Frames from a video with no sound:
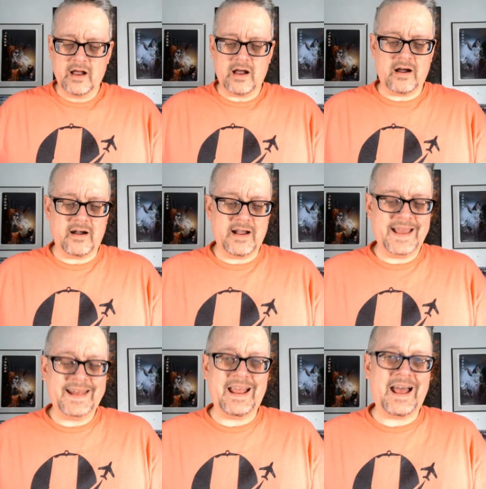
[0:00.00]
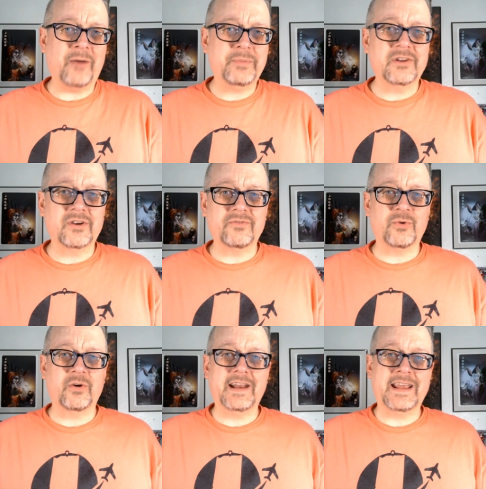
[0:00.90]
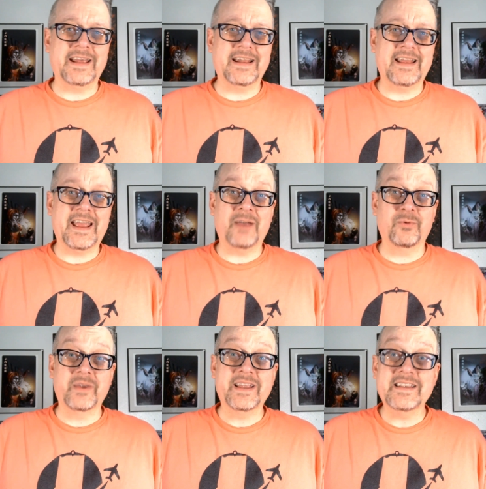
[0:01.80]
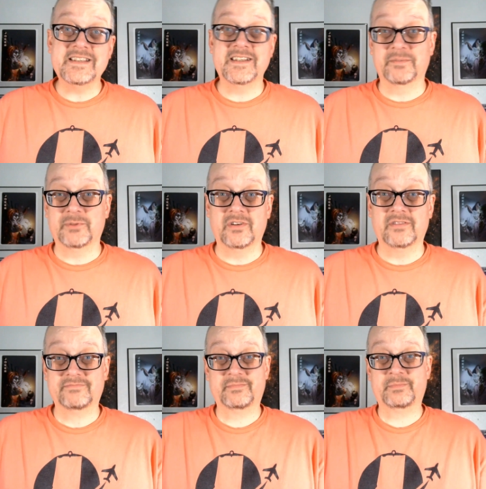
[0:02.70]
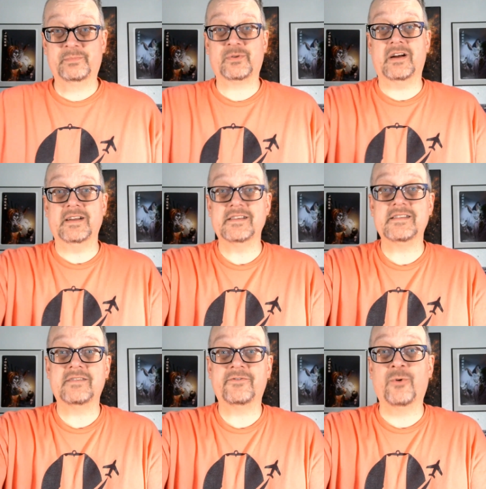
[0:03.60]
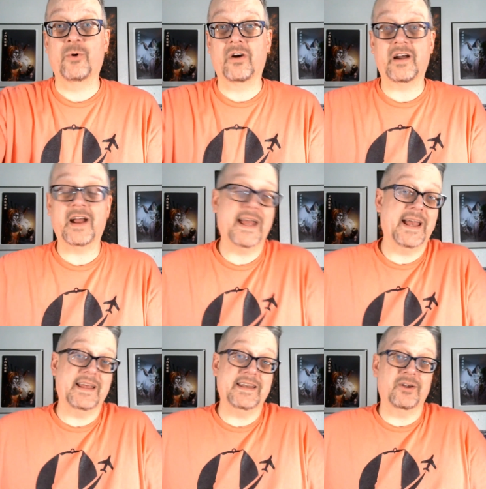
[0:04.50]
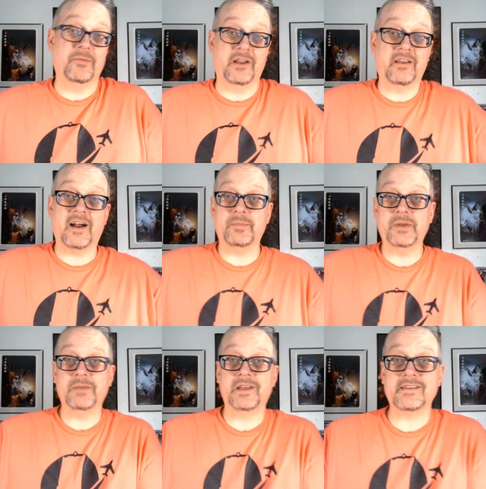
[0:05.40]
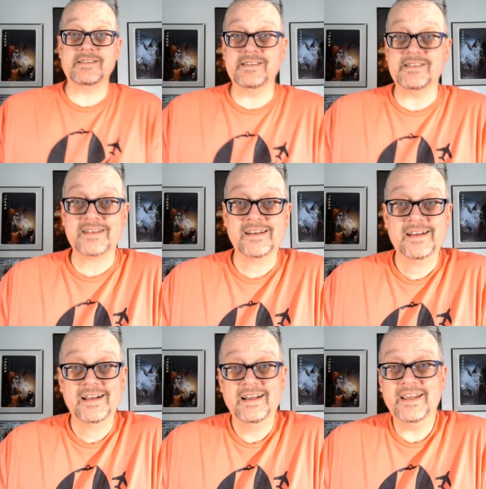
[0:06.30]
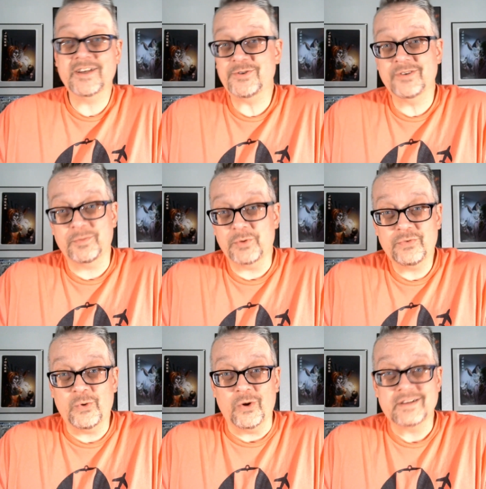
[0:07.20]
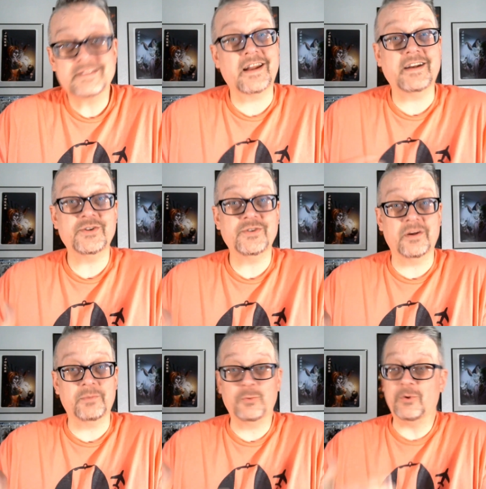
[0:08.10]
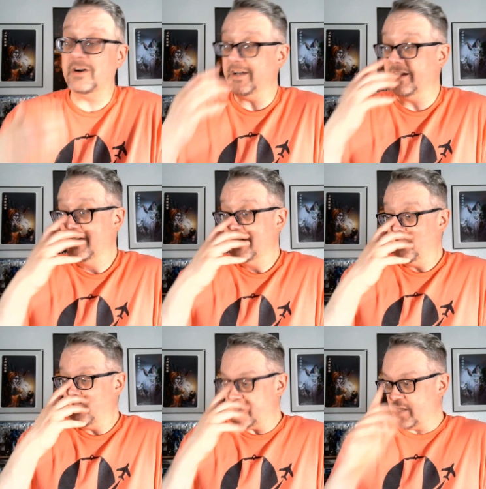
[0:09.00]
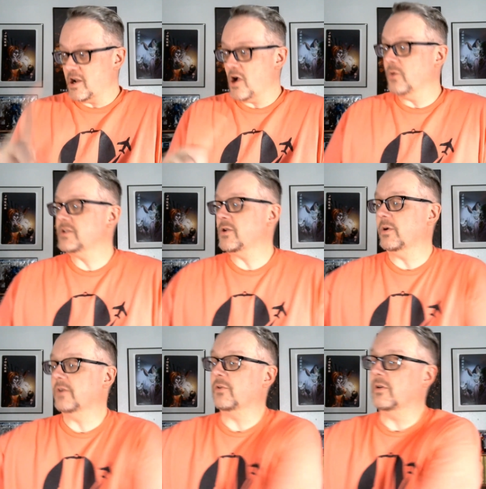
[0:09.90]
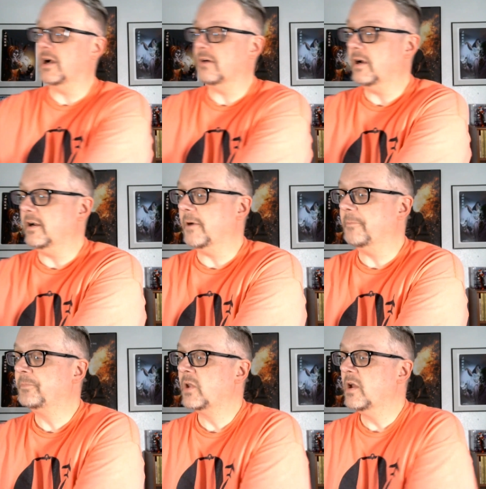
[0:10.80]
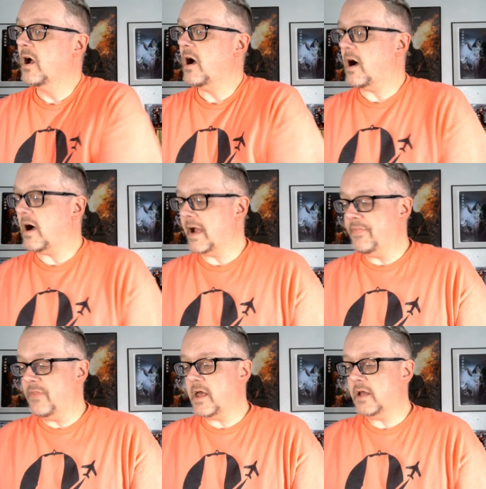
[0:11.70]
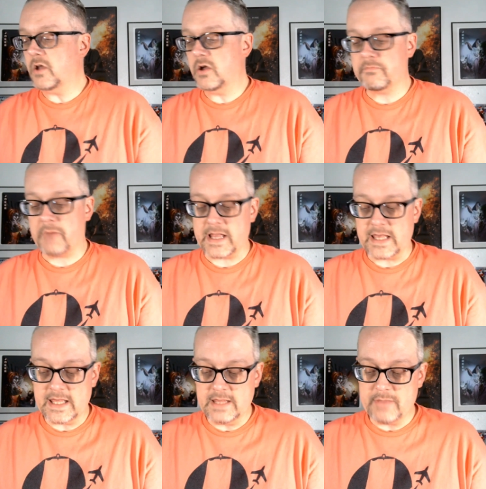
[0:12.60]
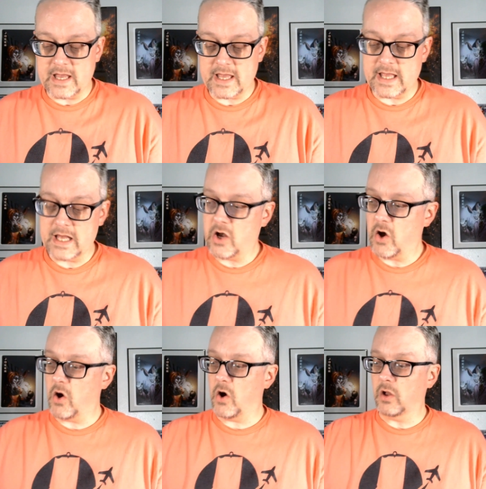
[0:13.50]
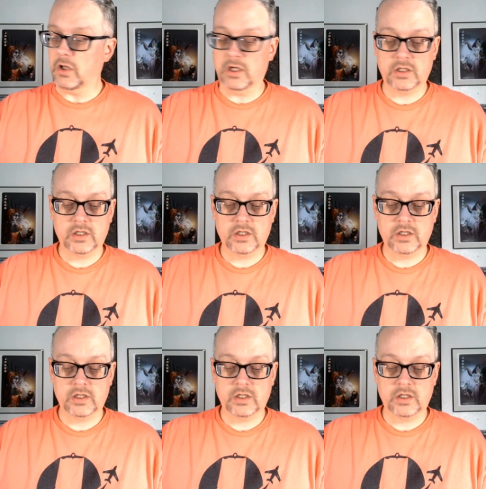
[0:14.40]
Uh, and I'll be looking for it in a reasonable price for a near mint copy because it's issue number four. It's not issue number one, which I know is going for a lot right now. Uh, and then my eBay haul.